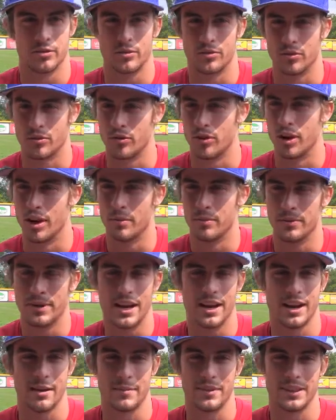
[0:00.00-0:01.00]
grew up,
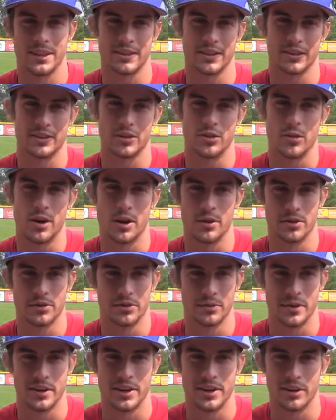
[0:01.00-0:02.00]
that's like 2 hours
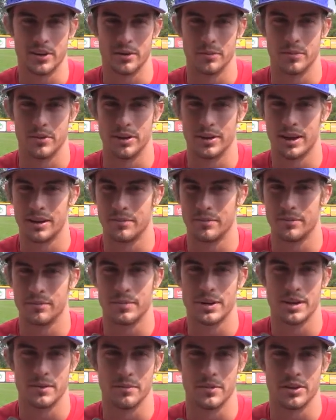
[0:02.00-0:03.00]
from here, but I've
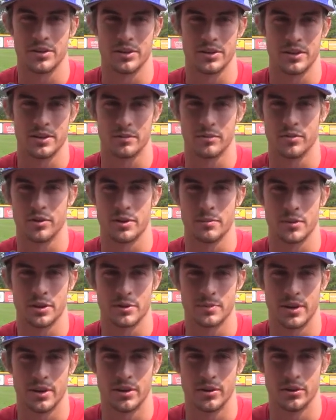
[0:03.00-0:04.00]
been in Michigan pretty
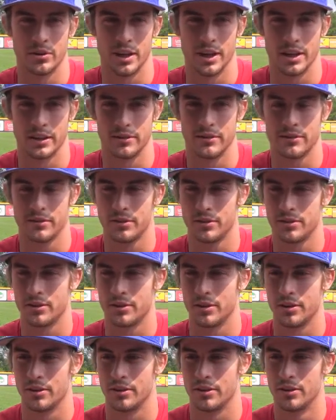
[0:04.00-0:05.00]
much my whole life,
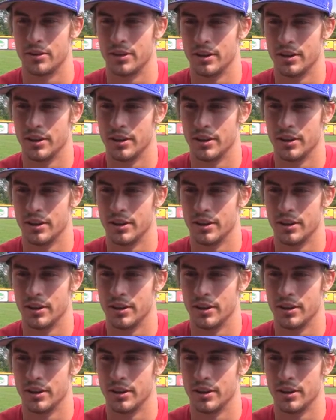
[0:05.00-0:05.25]
so,